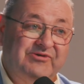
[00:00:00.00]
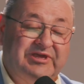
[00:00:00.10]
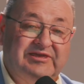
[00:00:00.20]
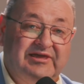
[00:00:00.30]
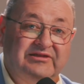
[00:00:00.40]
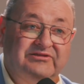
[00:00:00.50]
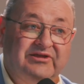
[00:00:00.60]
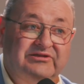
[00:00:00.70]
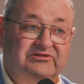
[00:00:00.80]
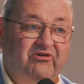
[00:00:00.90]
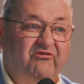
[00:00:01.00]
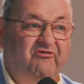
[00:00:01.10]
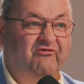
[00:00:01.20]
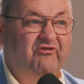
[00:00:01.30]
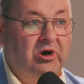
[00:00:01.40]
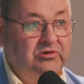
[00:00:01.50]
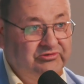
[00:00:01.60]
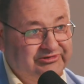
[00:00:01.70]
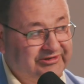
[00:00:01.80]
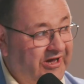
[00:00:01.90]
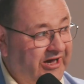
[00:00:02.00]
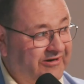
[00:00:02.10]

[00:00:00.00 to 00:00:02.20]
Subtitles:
we cannot vote